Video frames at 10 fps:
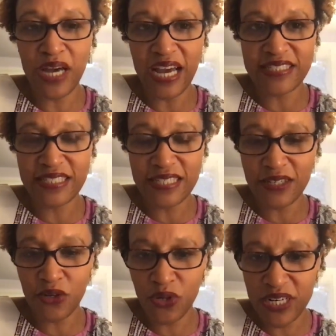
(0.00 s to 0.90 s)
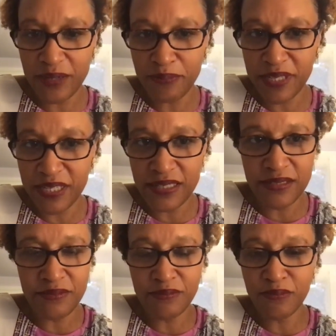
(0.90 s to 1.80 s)
actually get caught up
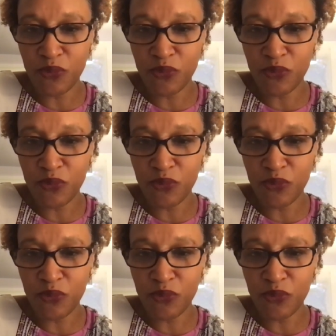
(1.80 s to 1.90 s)
in